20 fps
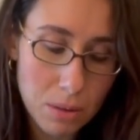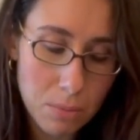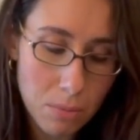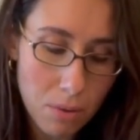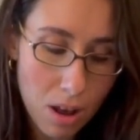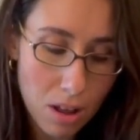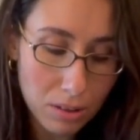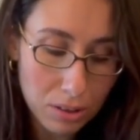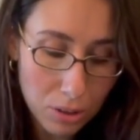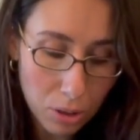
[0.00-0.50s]

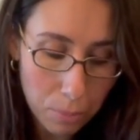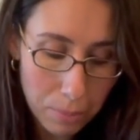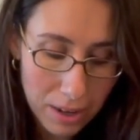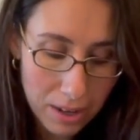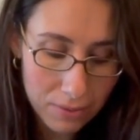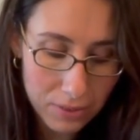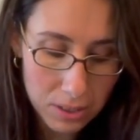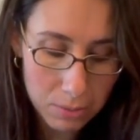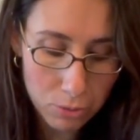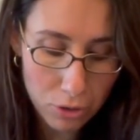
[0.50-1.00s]
a little bit of
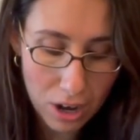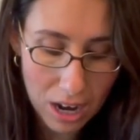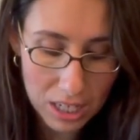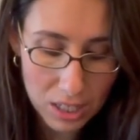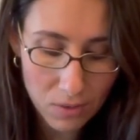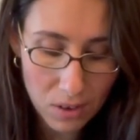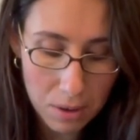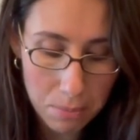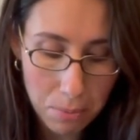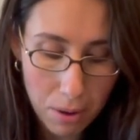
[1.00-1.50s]
some
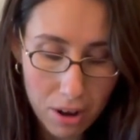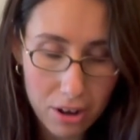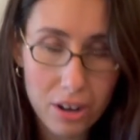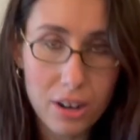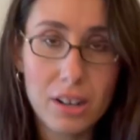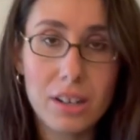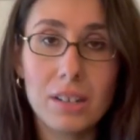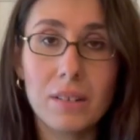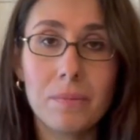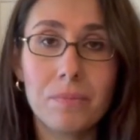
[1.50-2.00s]
grass-fed
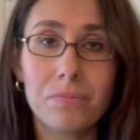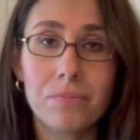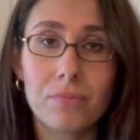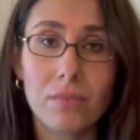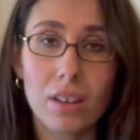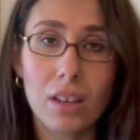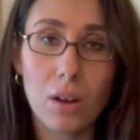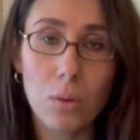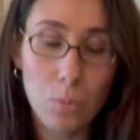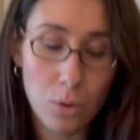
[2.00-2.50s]
butter
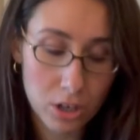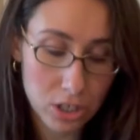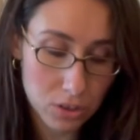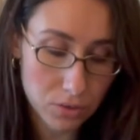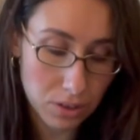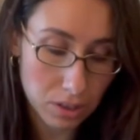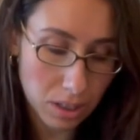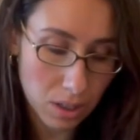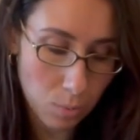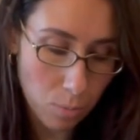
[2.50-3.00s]
works
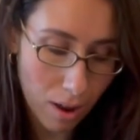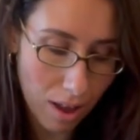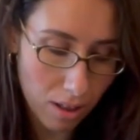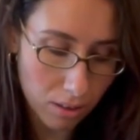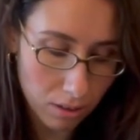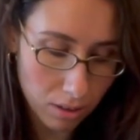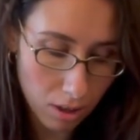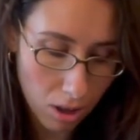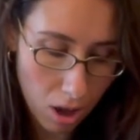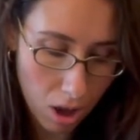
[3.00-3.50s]
really
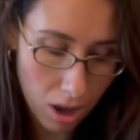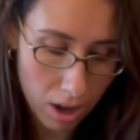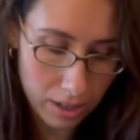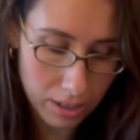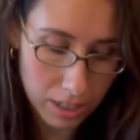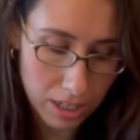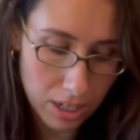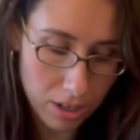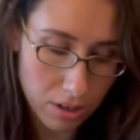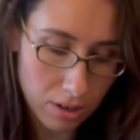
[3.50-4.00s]
well on
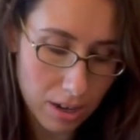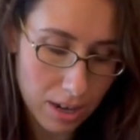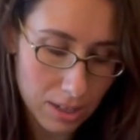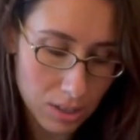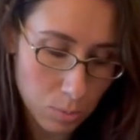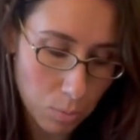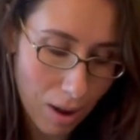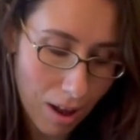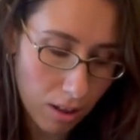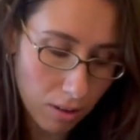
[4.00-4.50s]
here as
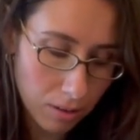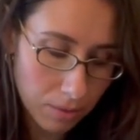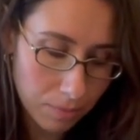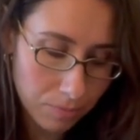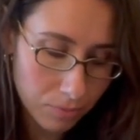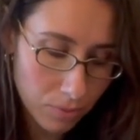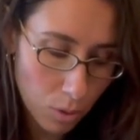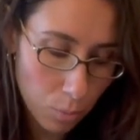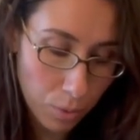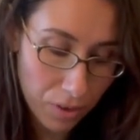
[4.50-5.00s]
well
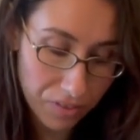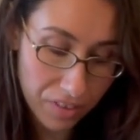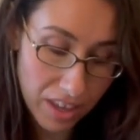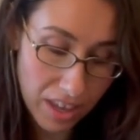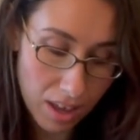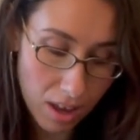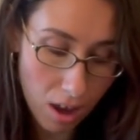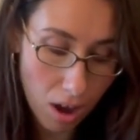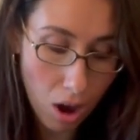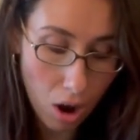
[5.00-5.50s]
with
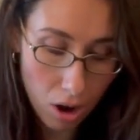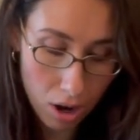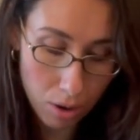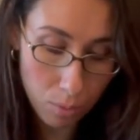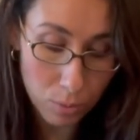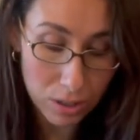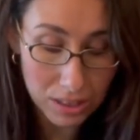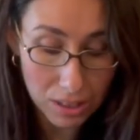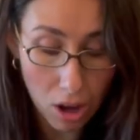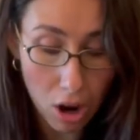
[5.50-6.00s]
the
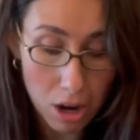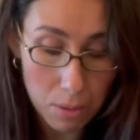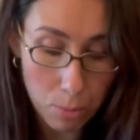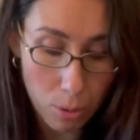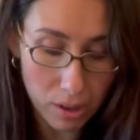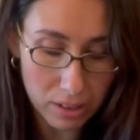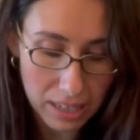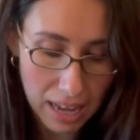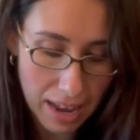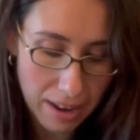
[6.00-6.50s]

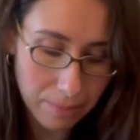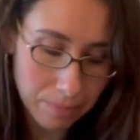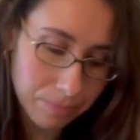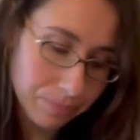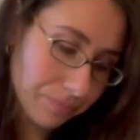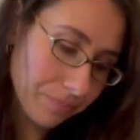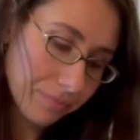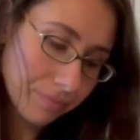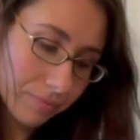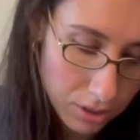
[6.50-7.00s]
hard-boiled egg.
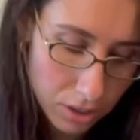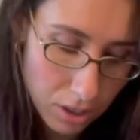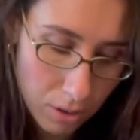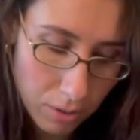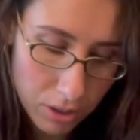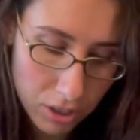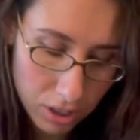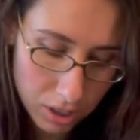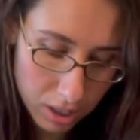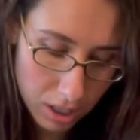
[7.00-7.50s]
So we're
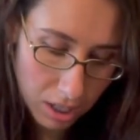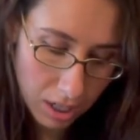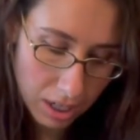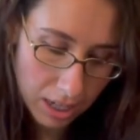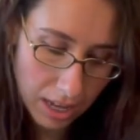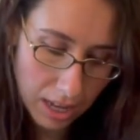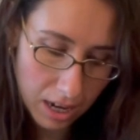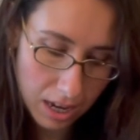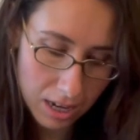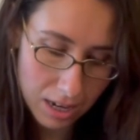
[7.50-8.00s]
just gonna
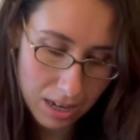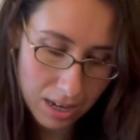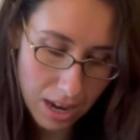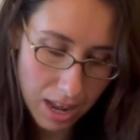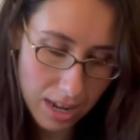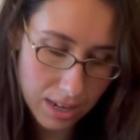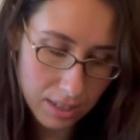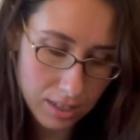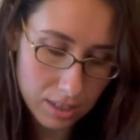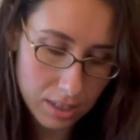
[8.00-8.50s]
get a
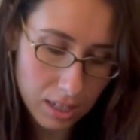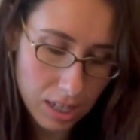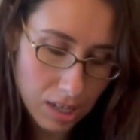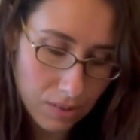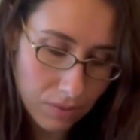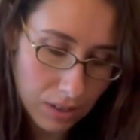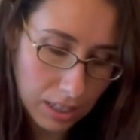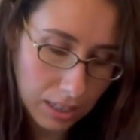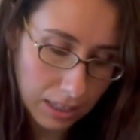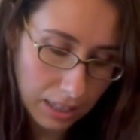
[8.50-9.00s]
nice
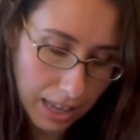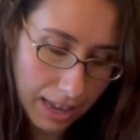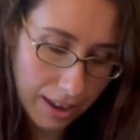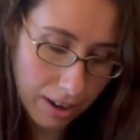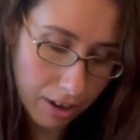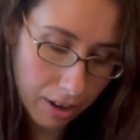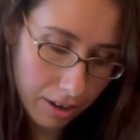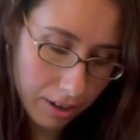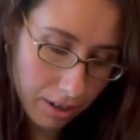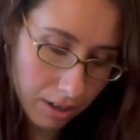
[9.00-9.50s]
even
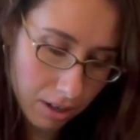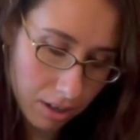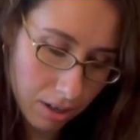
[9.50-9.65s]
layer